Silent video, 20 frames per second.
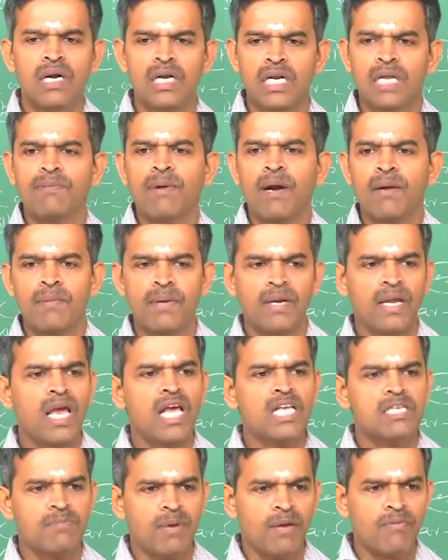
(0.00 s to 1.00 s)
department
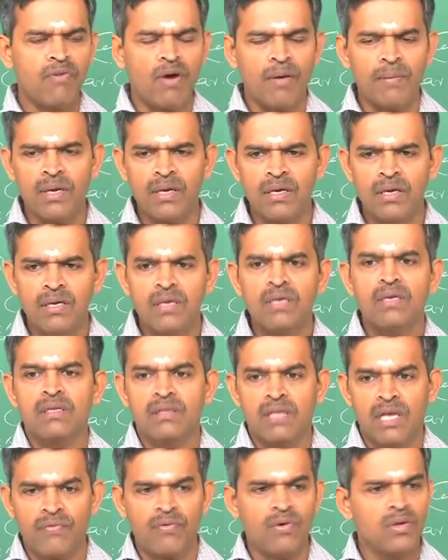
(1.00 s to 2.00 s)
A is performing
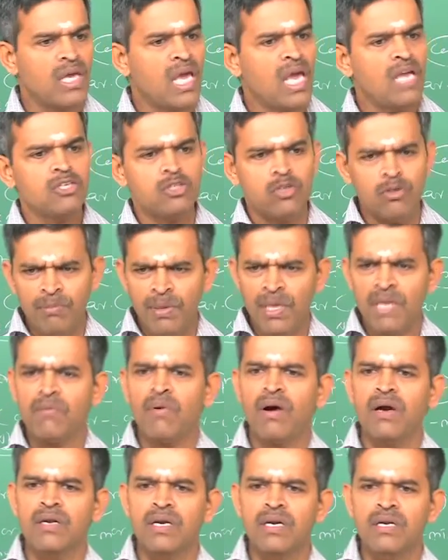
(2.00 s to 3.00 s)
Therefore, A should be
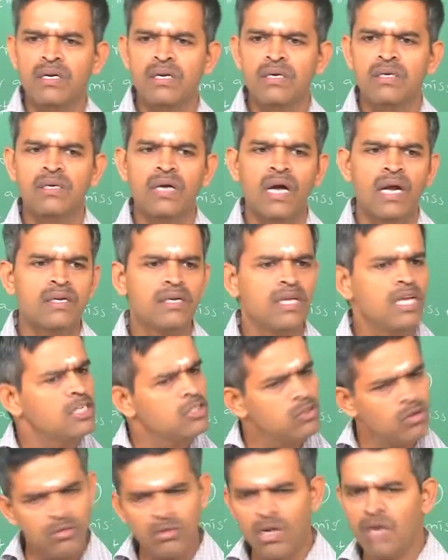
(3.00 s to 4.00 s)
rewarded and D
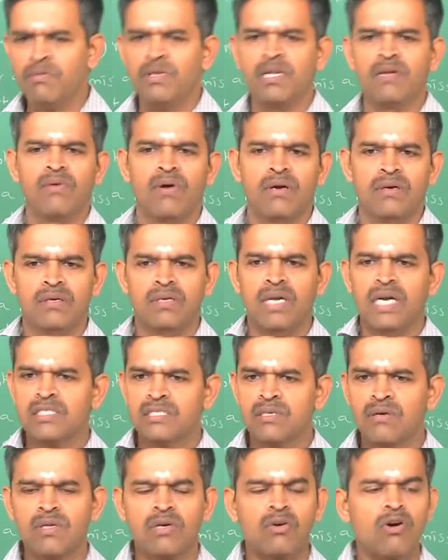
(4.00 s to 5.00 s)
should not be rewarded. That
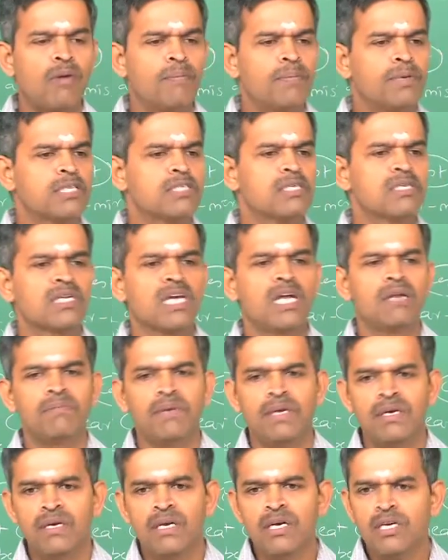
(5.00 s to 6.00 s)
is how the competition can
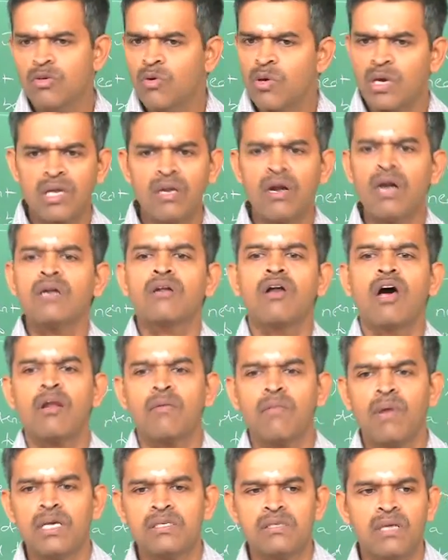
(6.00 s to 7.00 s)
be. You cannot
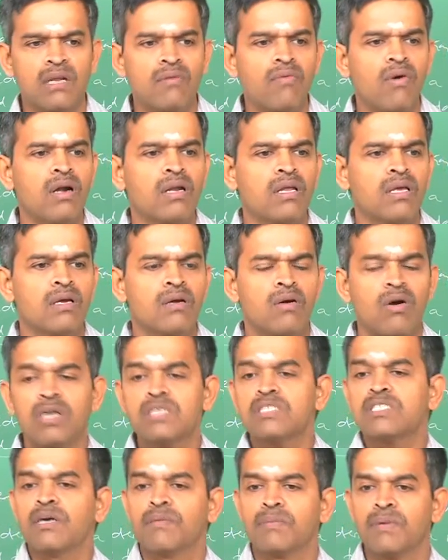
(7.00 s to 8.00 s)
normalize the rewarding
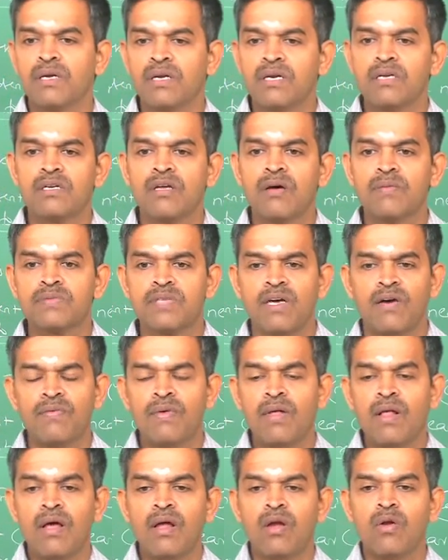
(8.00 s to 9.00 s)
concept in terms of
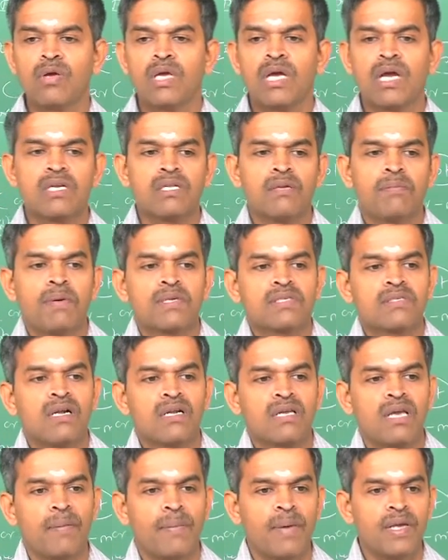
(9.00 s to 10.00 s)
looking at the
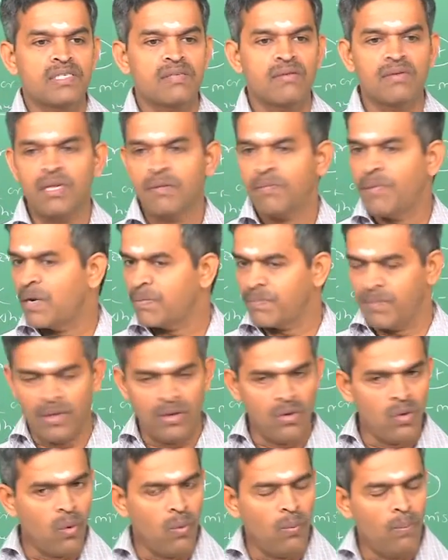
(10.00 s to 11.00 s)
personal capacity of the
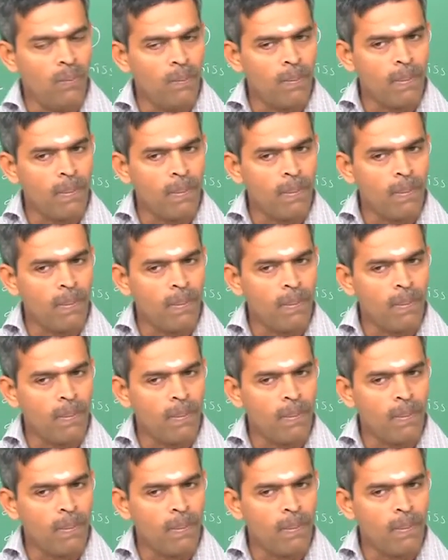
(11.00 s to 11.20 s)
department, no.